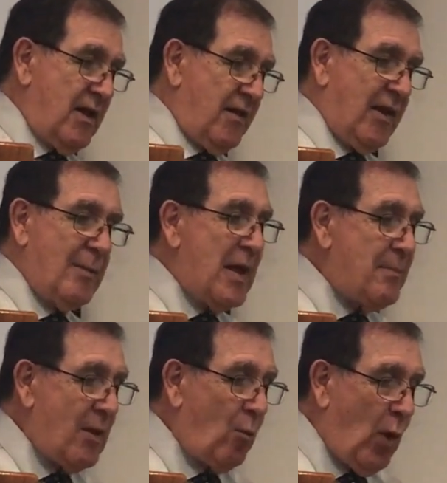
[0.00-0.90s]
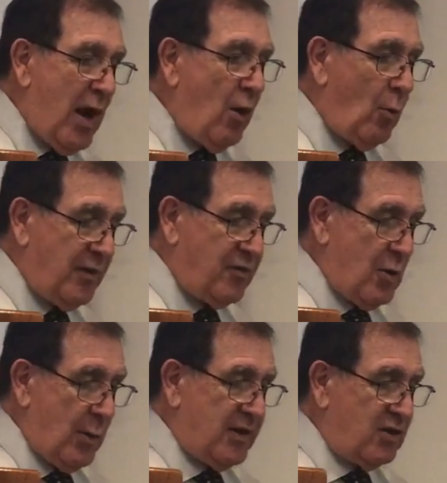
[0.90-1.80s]
that it may be well with
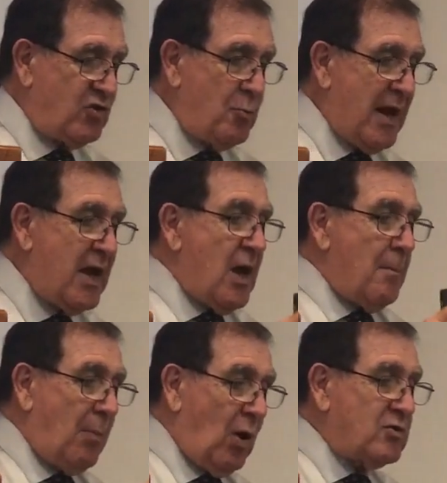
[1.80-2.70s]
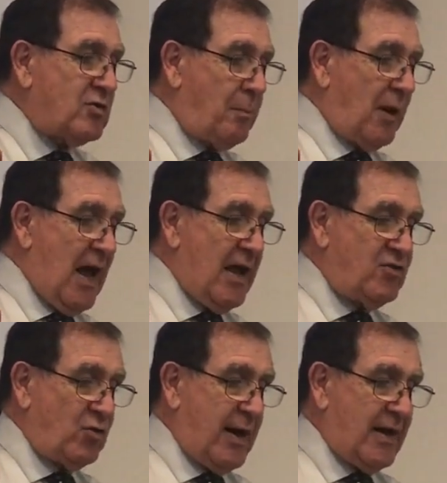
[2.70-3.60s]
you, and that you may multiply
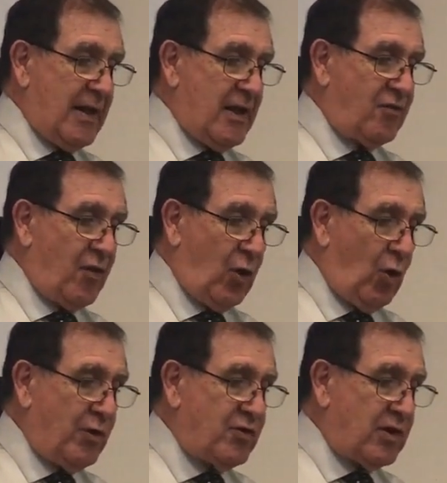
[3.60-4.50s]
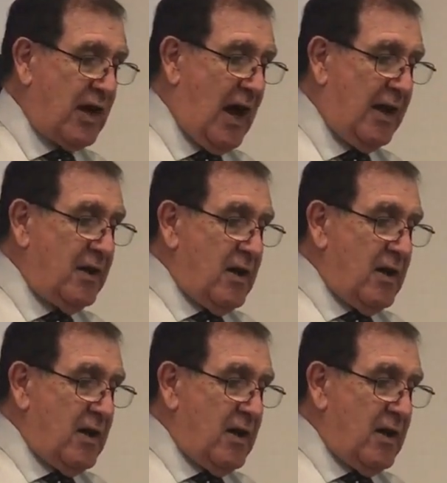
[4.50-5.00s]
greatly as the Lord your God